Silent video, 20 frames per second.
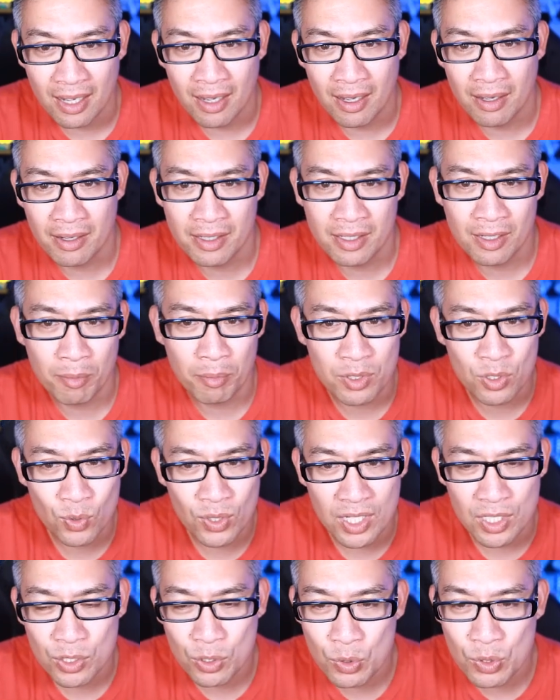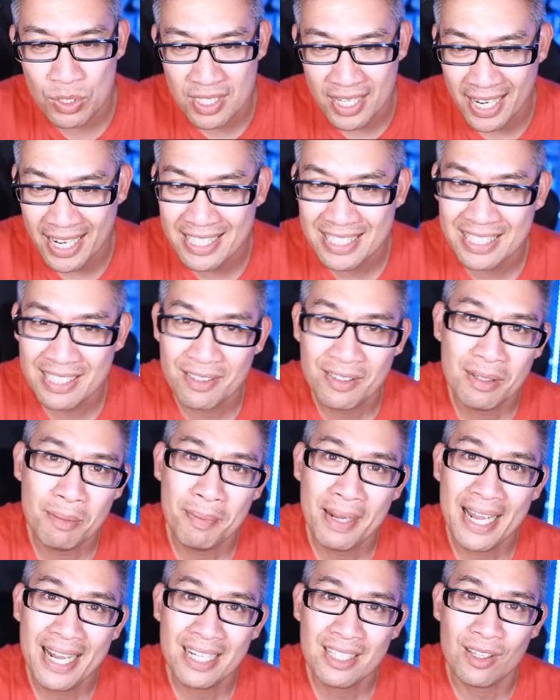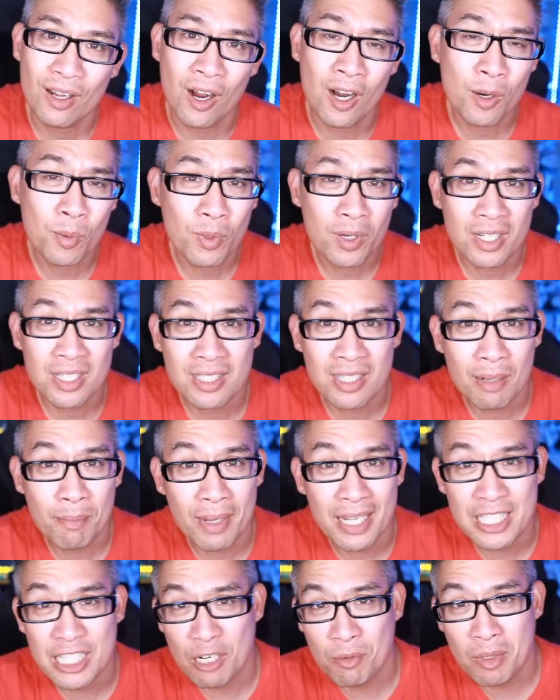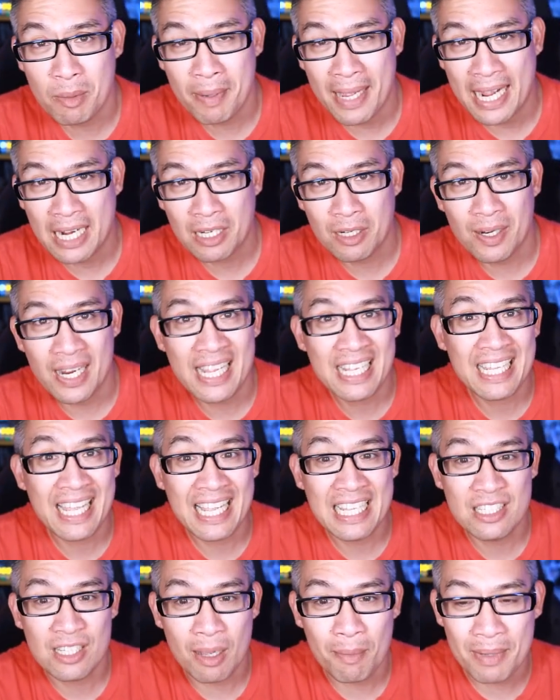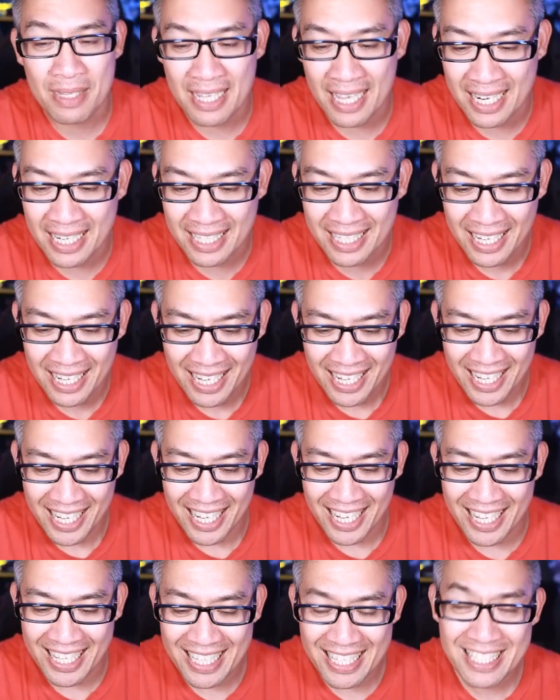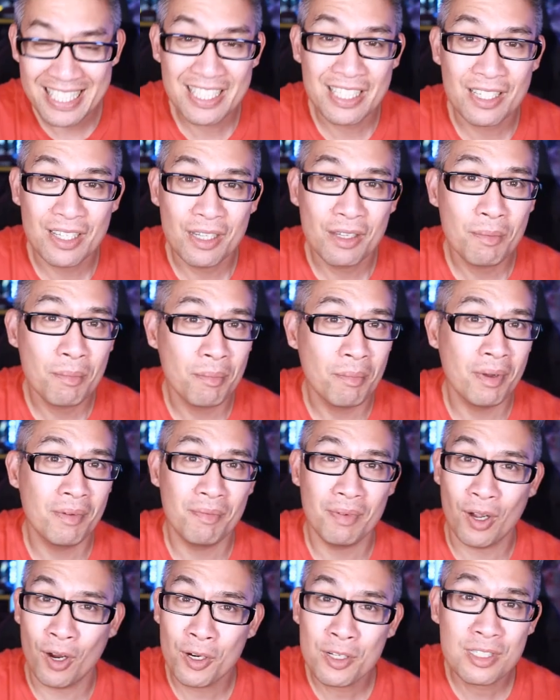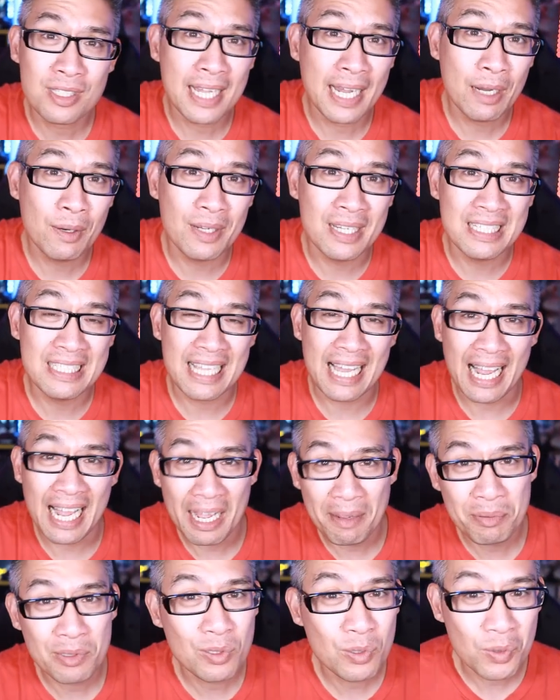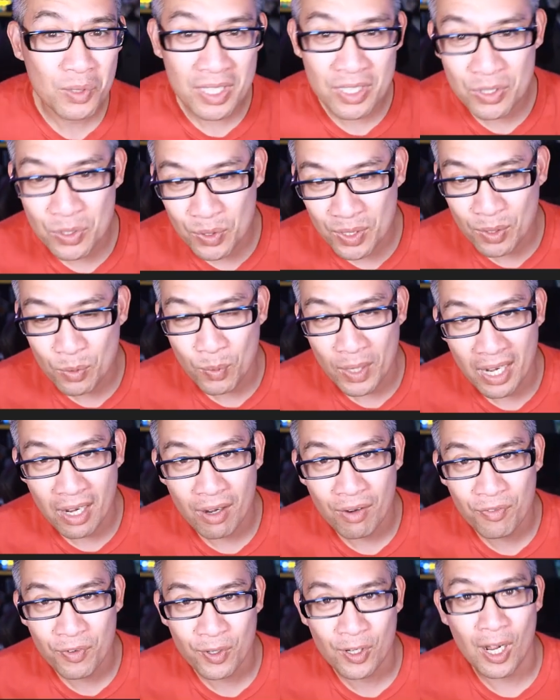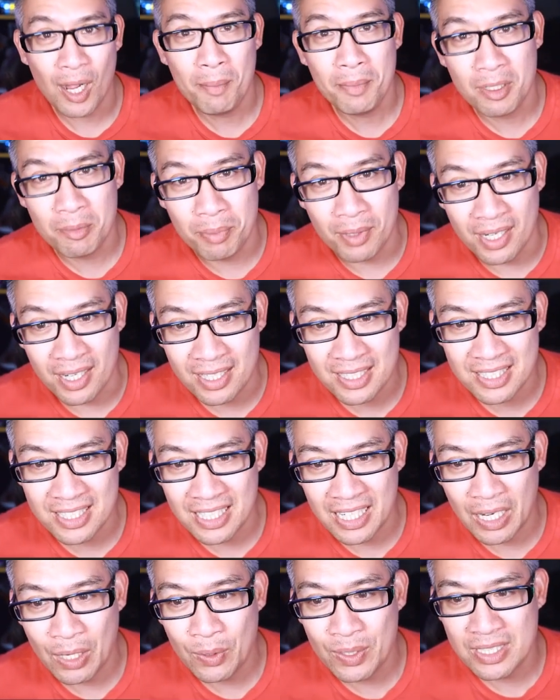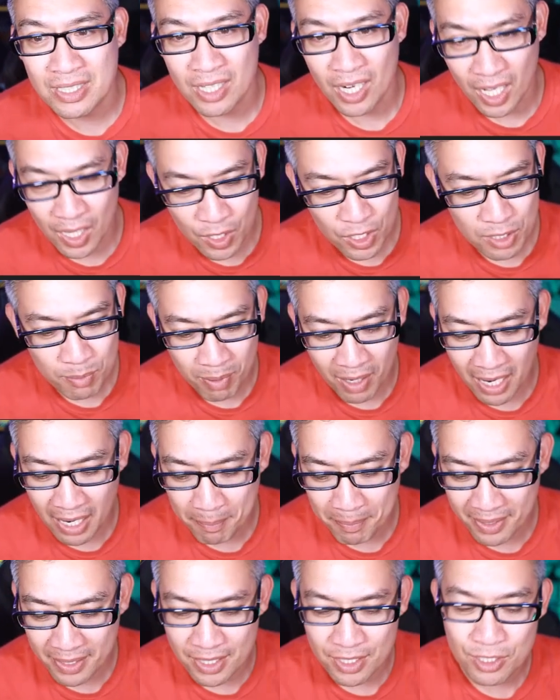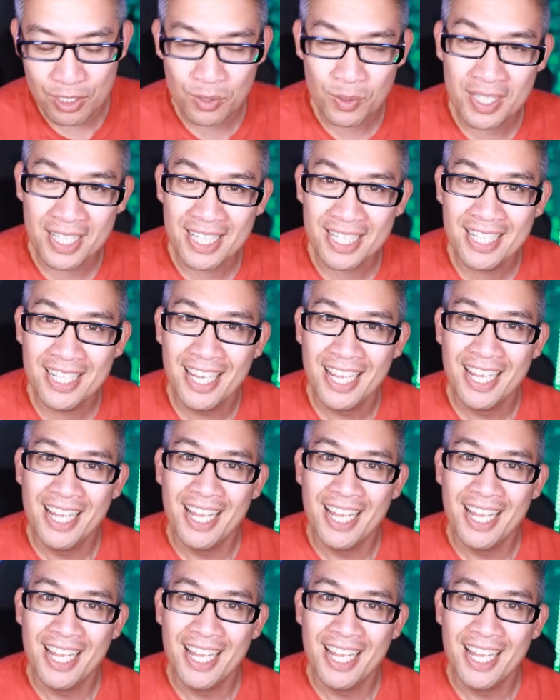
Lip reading: between the two sides here in the back. The artwork is done by Jeremy Packer, aka Zombie Yeti. His art style is absolutely suited well for comic books. His colors pop on the screen,